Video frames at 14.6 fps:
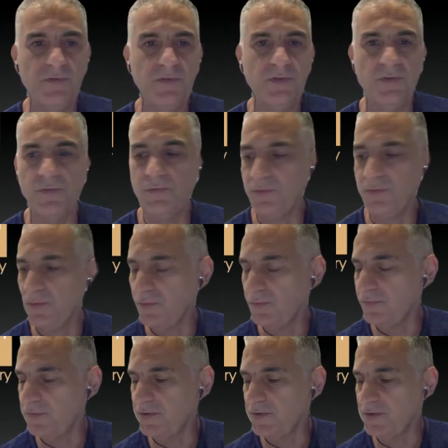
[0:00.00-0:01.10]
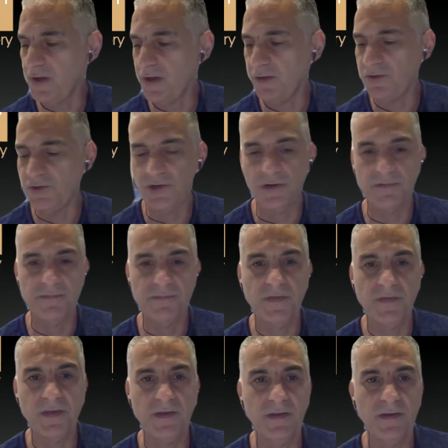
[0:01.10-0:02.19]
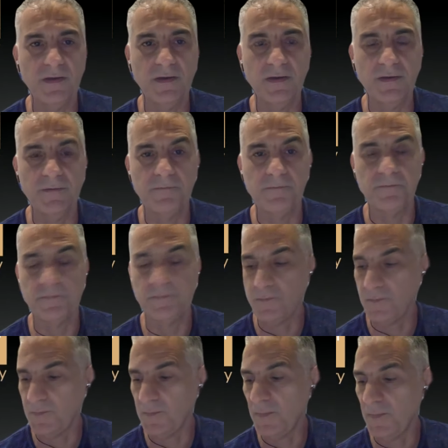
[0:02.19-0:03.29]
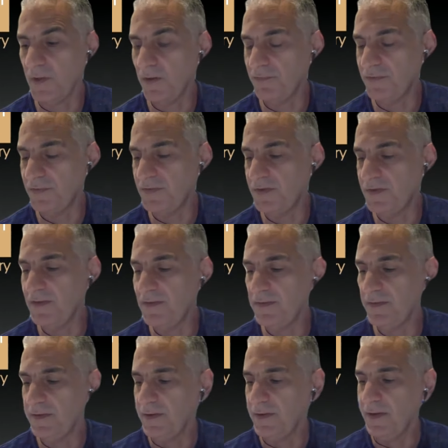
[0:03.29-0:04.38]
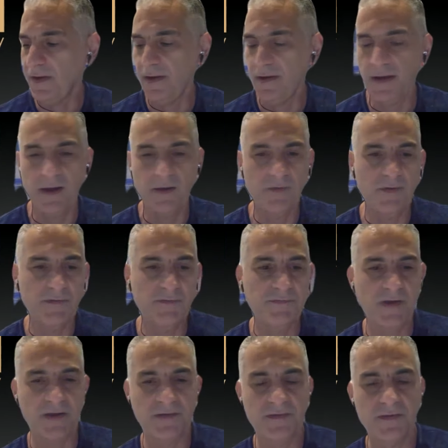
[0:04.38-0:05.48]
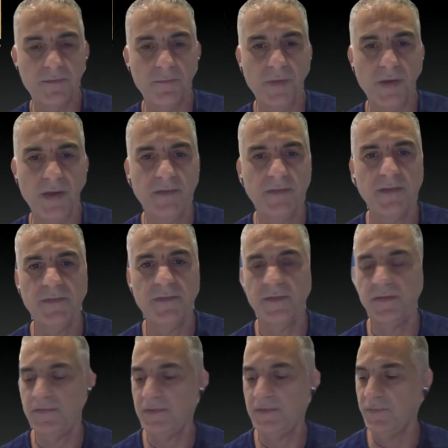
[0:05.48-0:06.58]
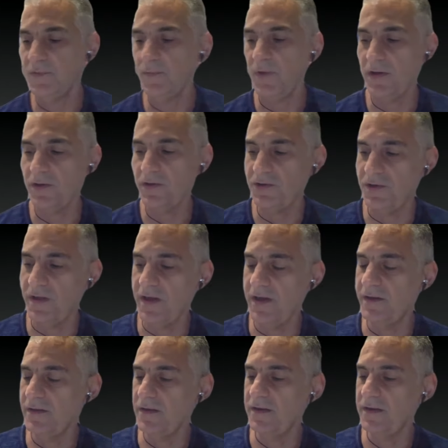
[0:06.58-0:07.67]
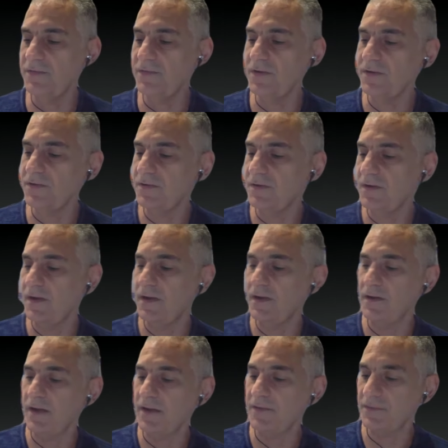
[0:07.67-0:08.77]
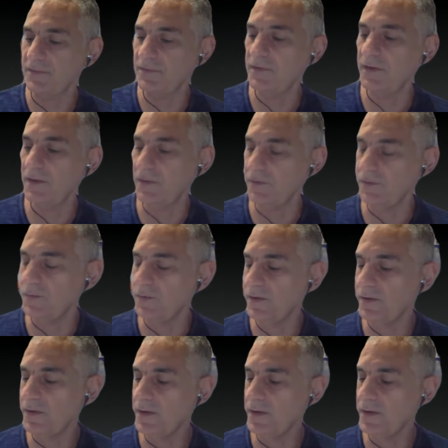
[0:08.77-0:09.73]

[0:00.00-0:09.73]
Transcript: the neurophysiology of the teeth and how it affects the bite and the symptomology that it gives us. That's a really good one.